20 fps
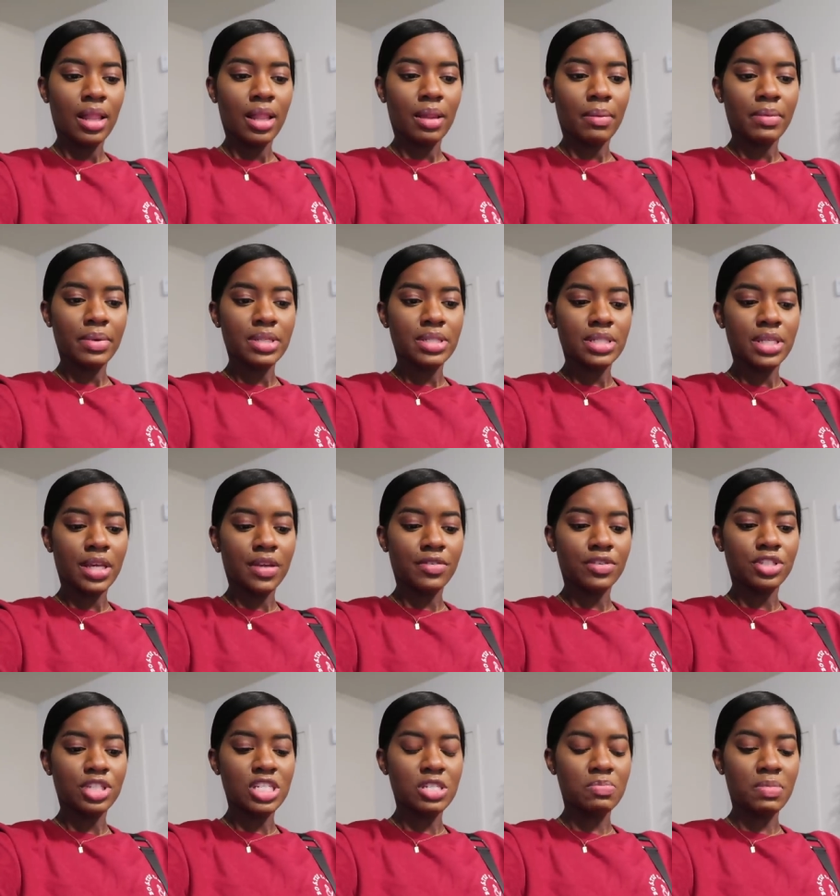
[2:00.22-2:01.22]
Let me see if
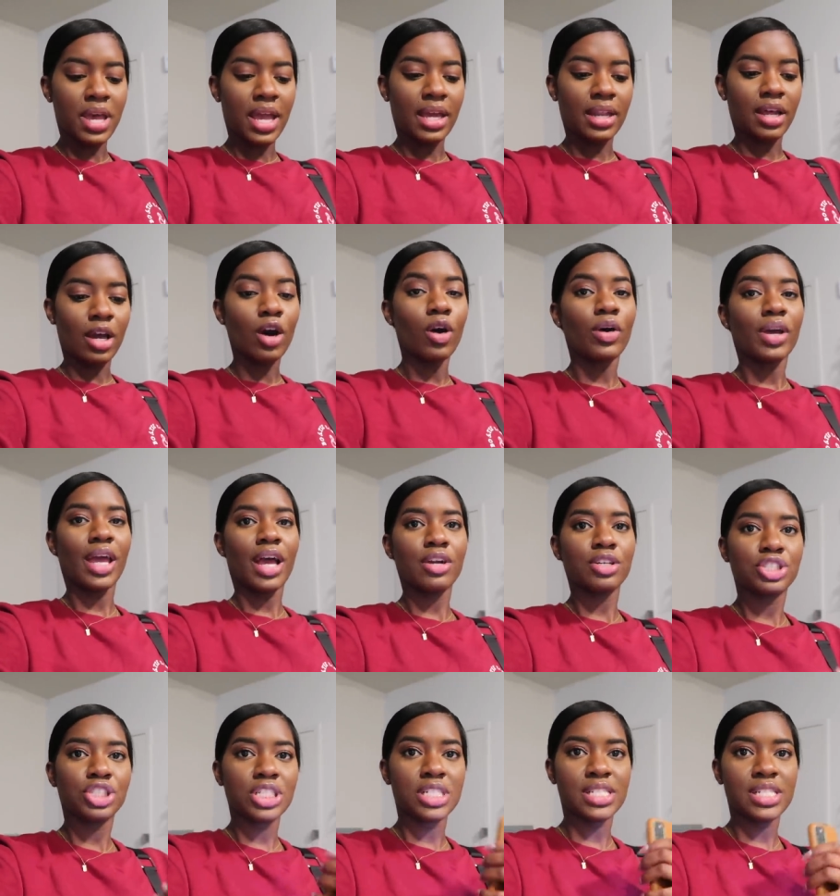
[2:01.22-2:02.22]
she's made. Oh yeah,
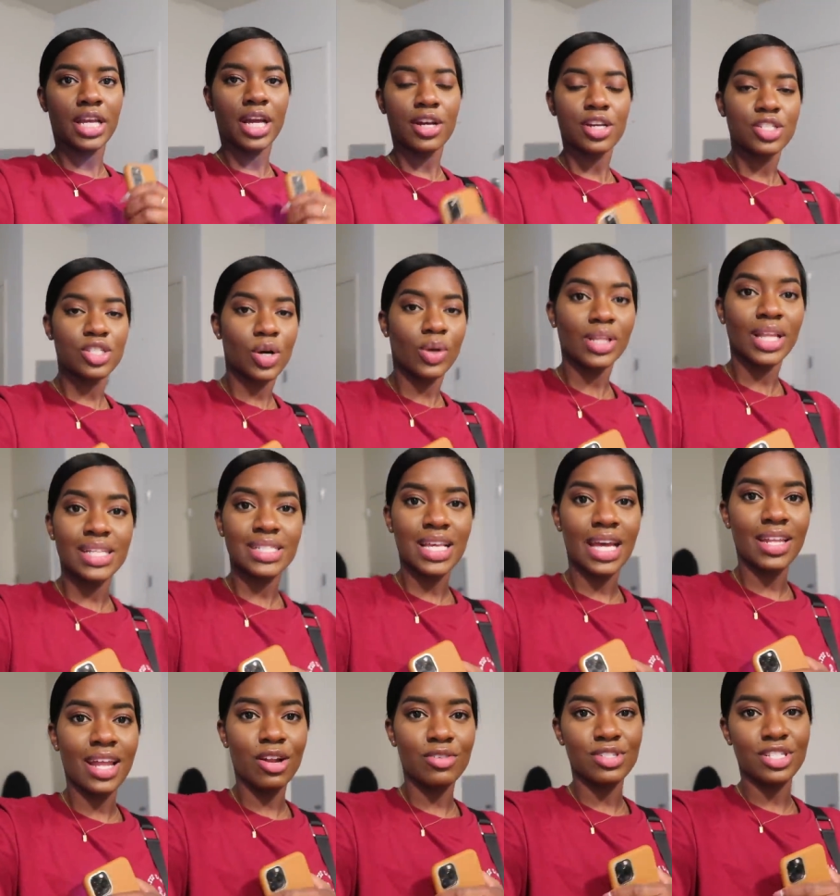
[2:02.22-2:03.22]
she's here. So let's
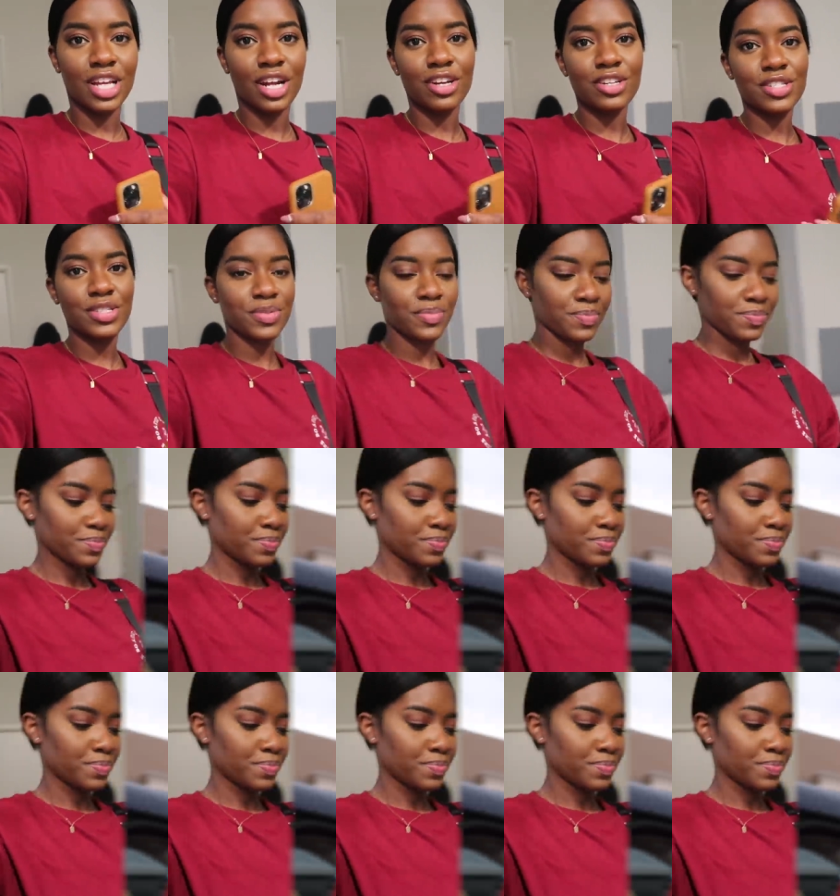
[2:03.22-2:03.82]
head downstairs.